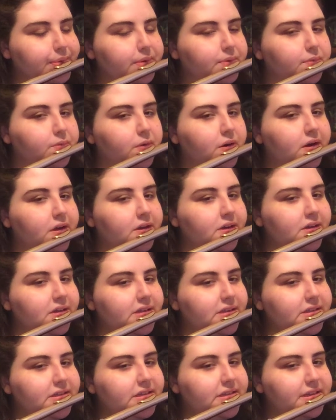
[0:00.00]
1,
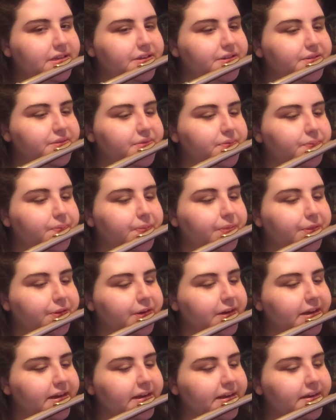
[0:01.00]
2,
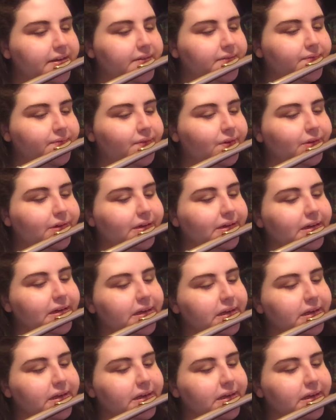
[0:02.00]
3, 4.